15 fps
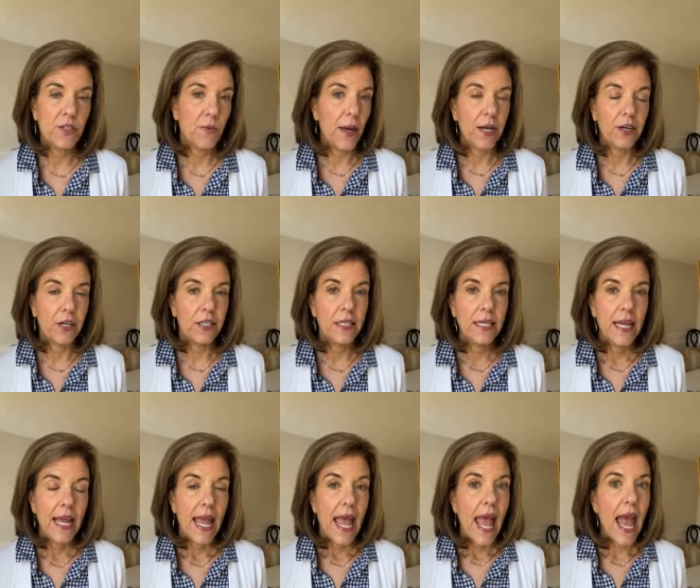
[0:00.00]
sweater,
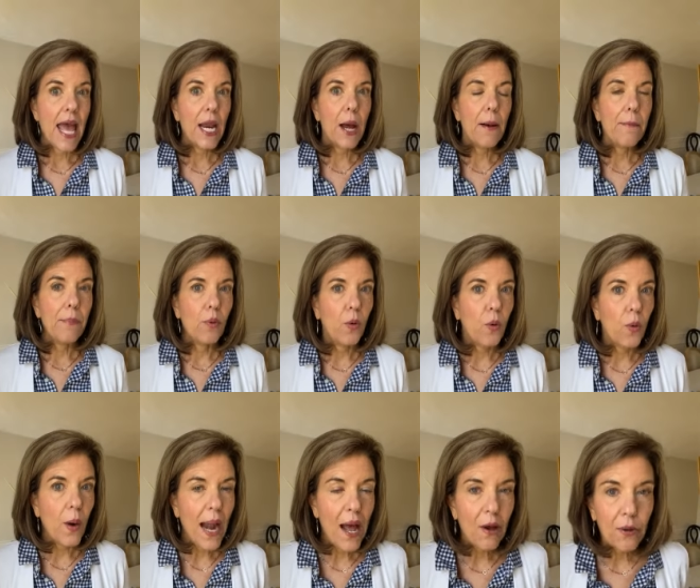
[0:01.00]
and a
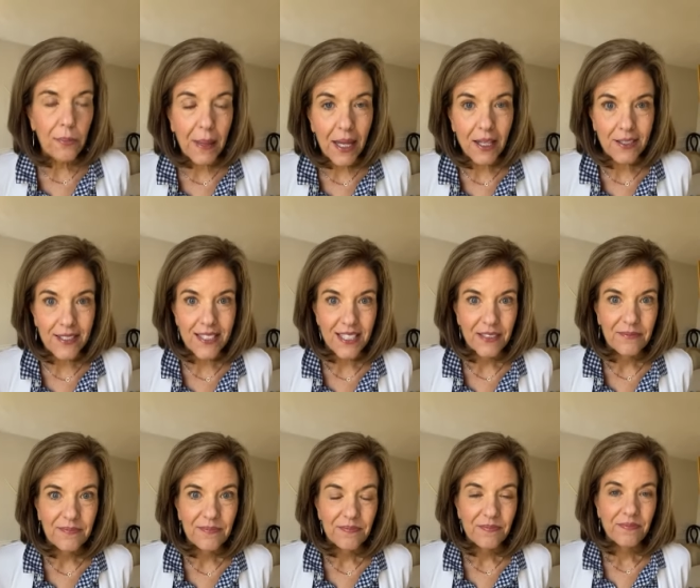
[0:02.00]
brown belt
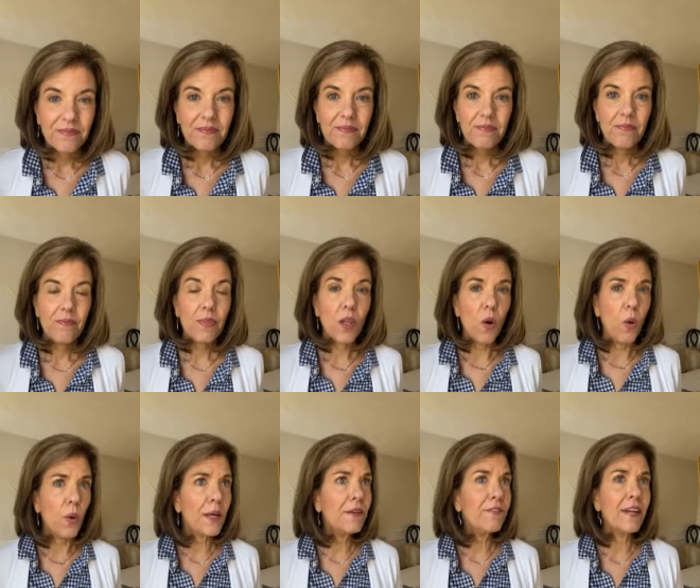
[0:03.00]

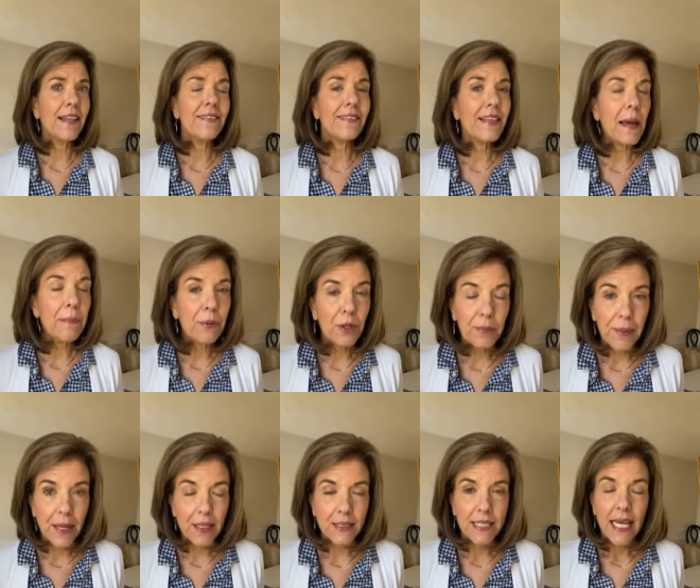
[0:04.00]
or even a leopard
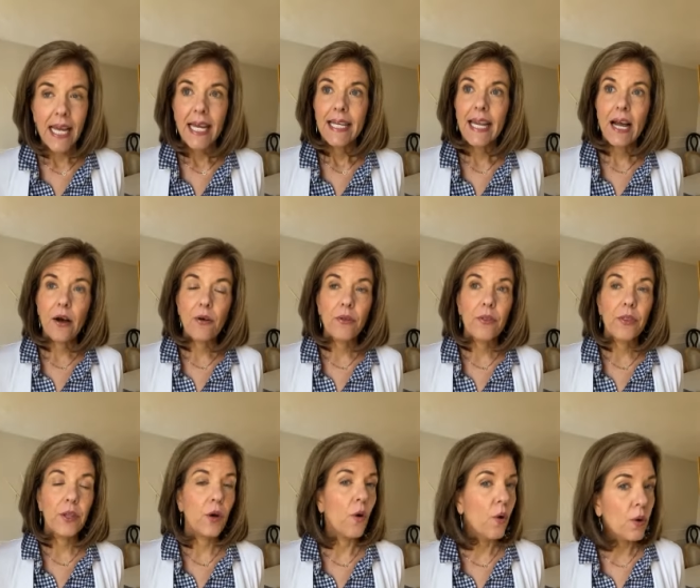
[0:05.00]
belt. Now,
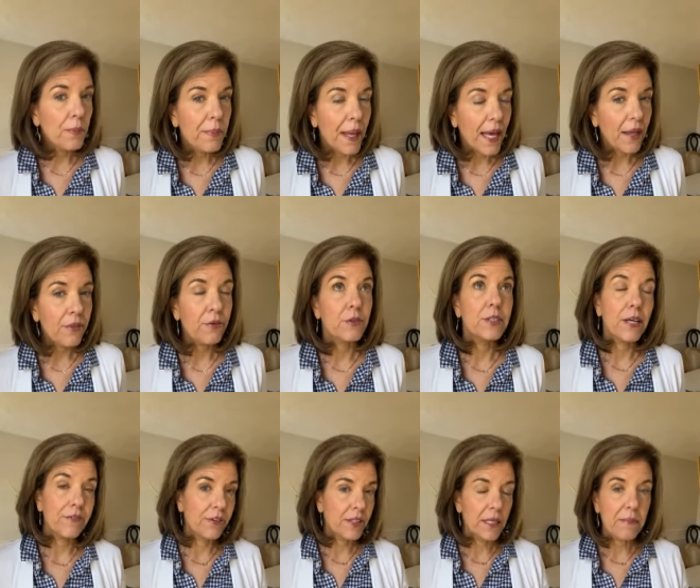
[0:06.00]
the old Beth, or
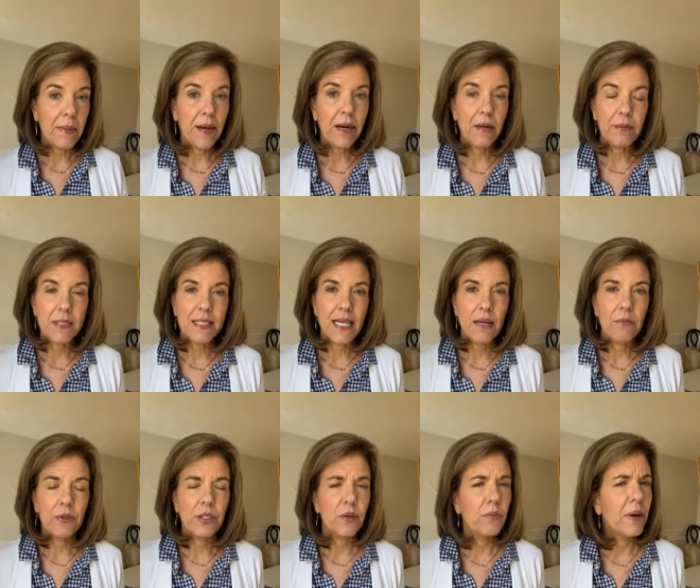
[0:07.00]
definitely Mary, would say,
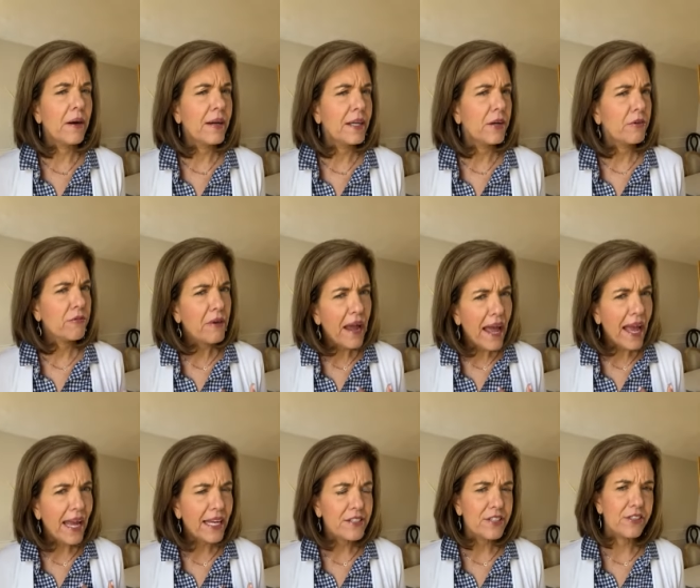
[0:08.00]
well, you're wearing
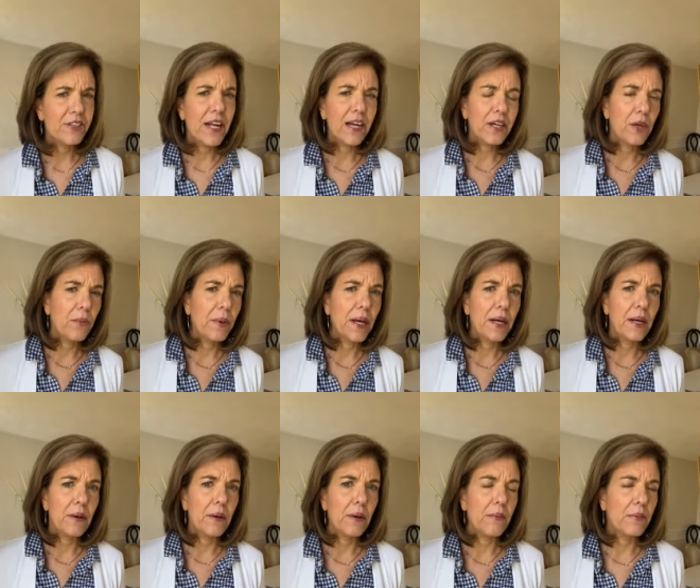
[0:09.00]
gray, so you're not going to
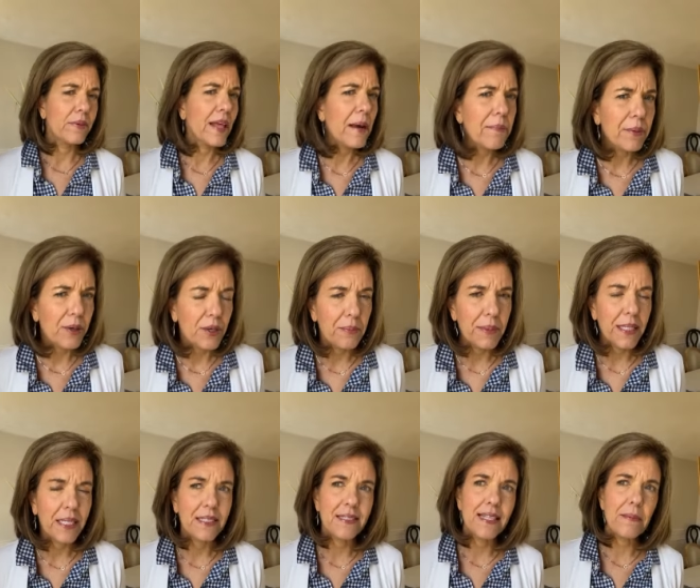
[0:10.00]
wear leopard
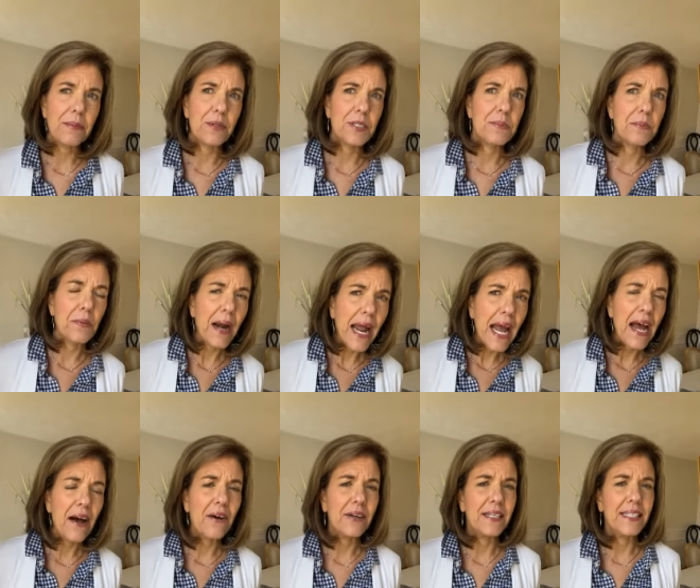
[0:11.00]
because leopard's
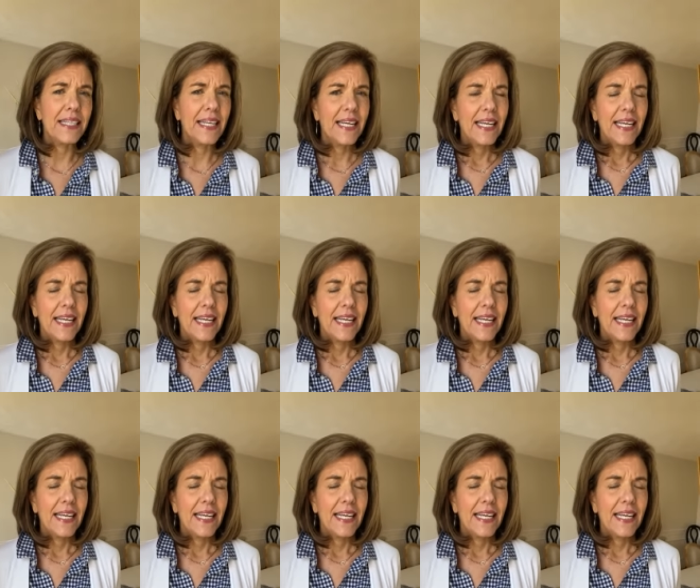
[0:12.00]
brown and